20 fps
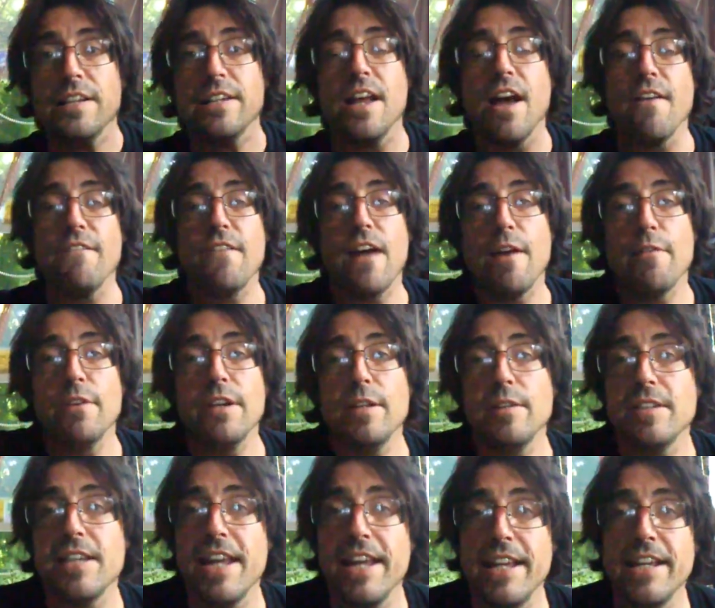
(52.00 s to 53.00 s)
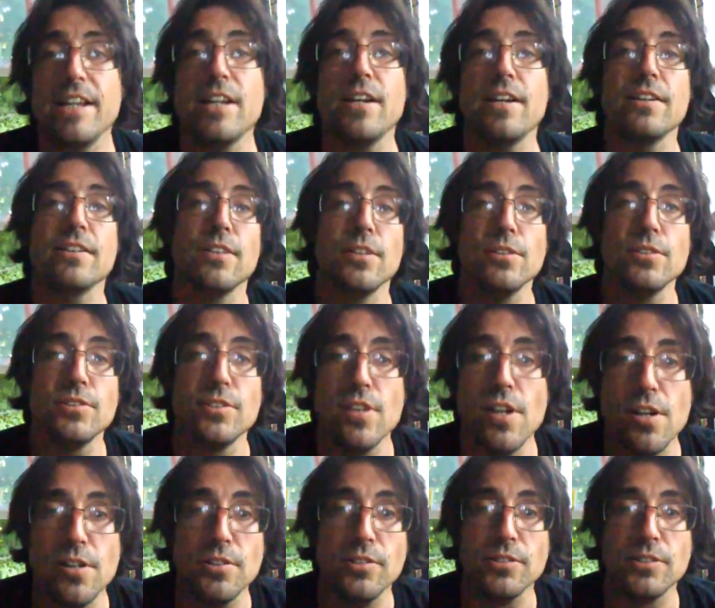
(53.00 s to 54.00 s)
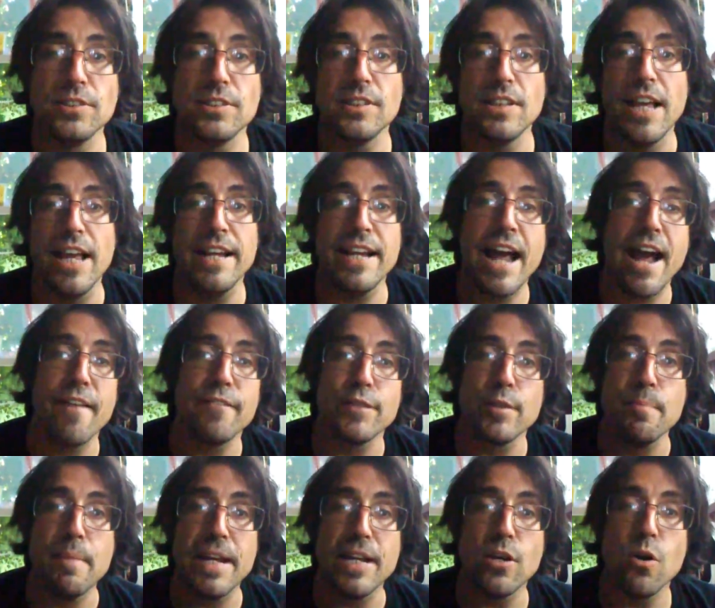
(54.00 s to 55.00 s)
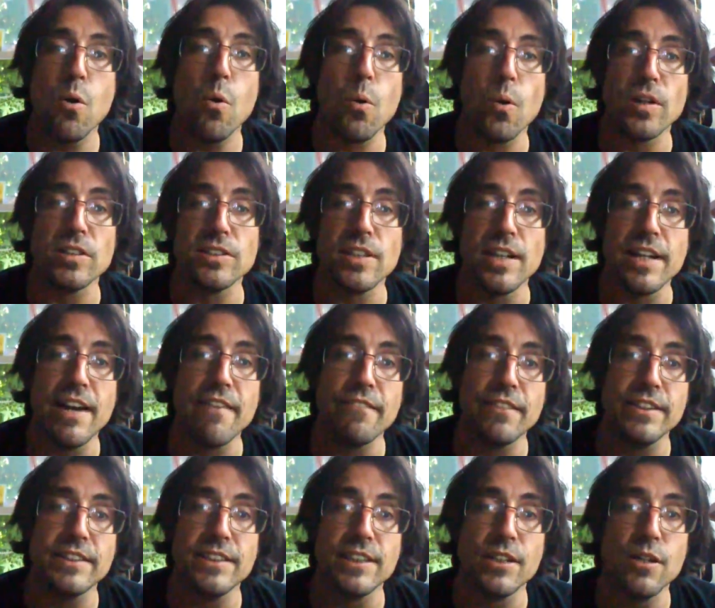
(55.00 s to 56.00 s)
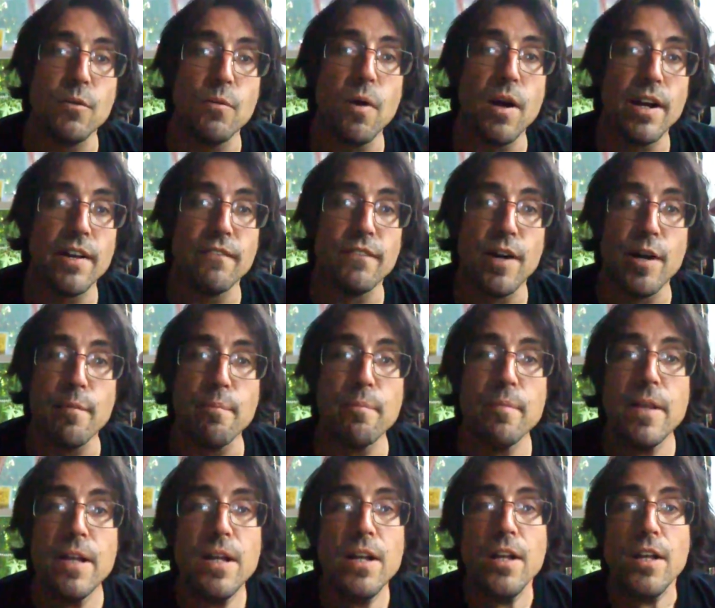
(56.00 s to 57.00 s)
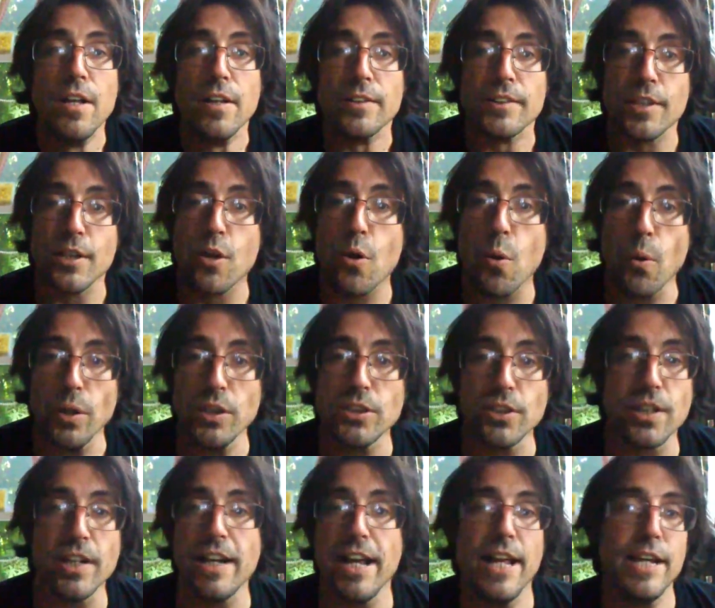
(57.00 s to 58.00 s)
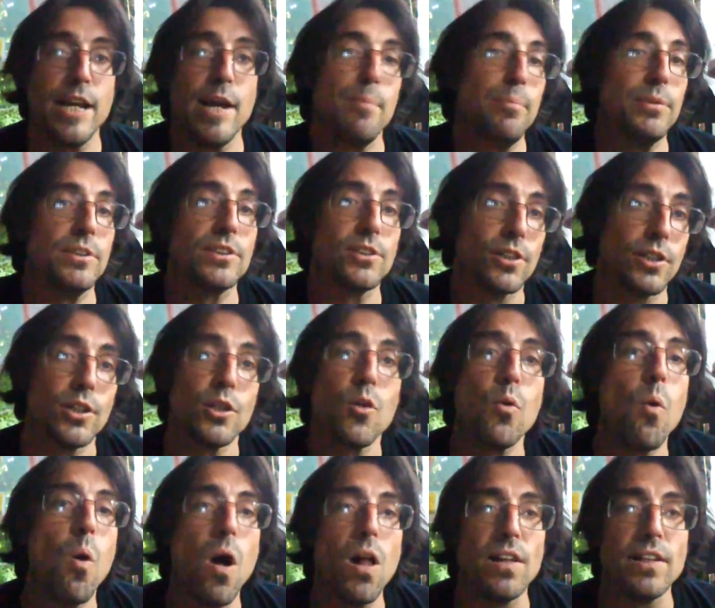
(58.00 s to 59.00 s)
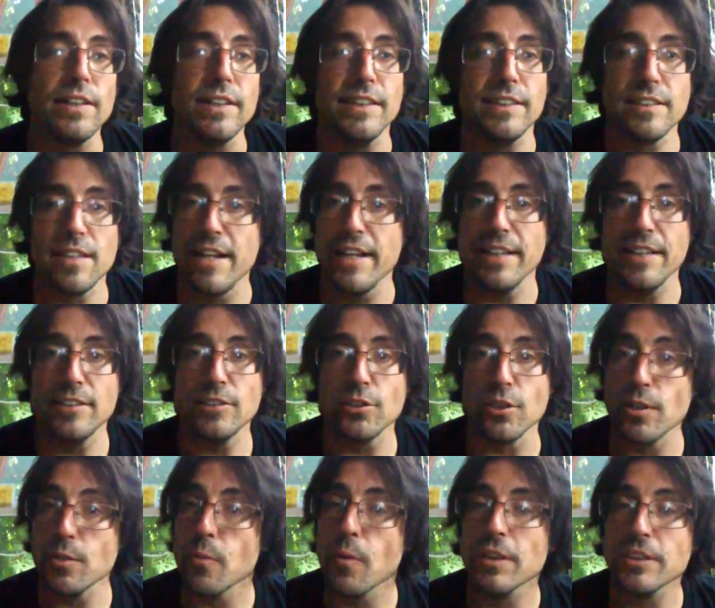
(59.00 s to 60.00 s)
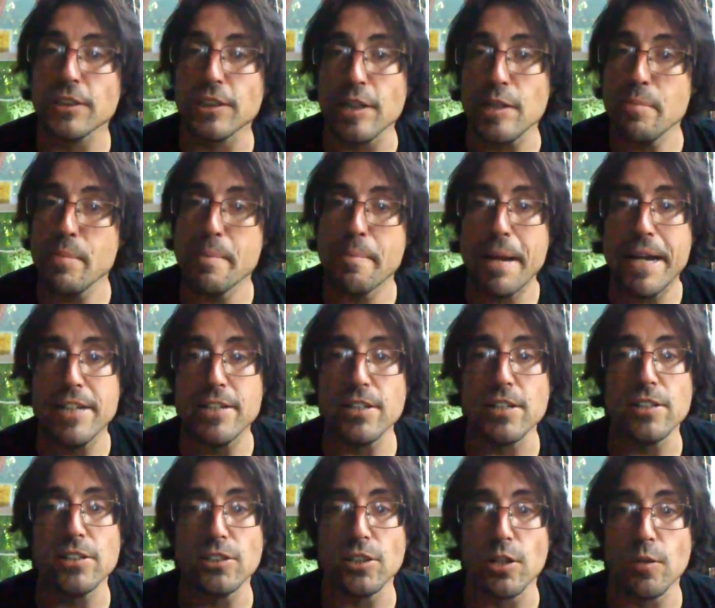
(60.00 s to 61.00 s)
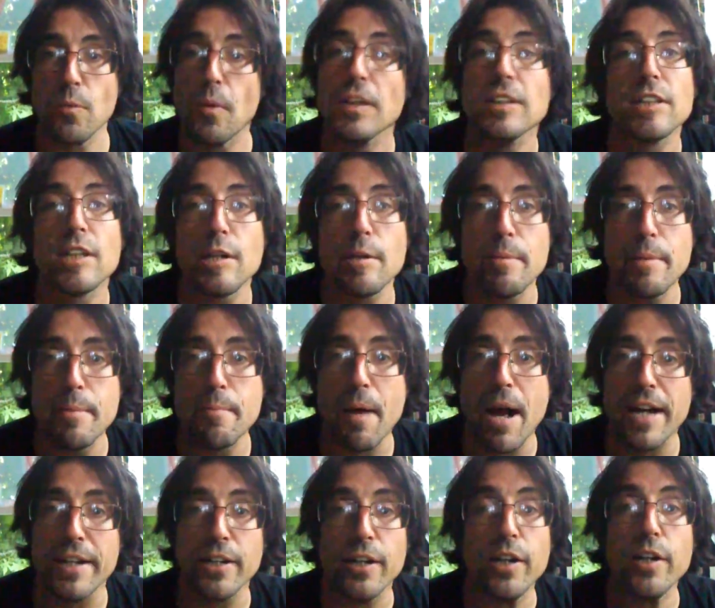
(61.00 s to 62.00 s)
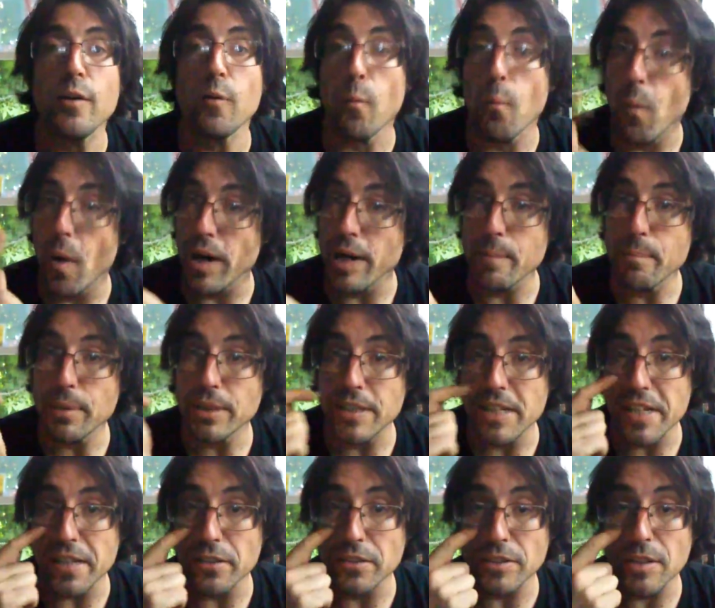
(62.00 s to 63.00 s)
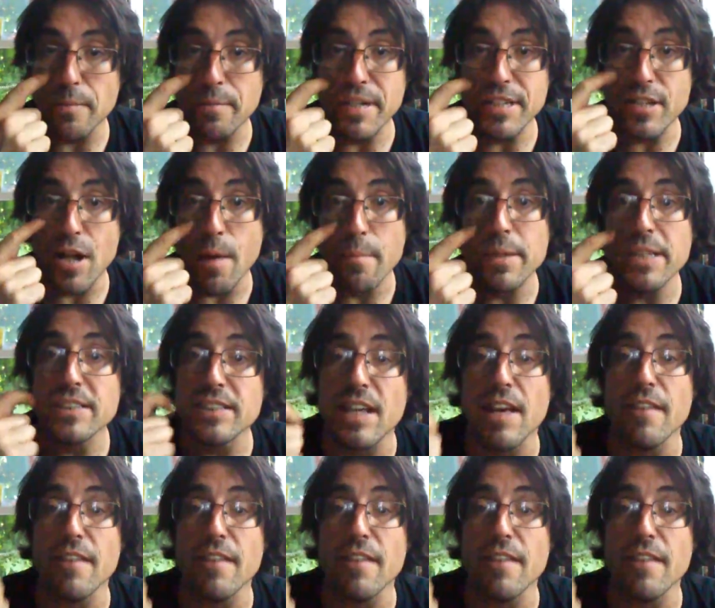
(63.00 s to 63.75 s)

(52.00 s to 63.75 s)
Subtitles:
Now if I were to take those notes and have to make chords on every single one of them, the chords are going to end up with certain qualities, like certain ones are going to be major, certain ones are going to be minor. One in particular is going to be a dominant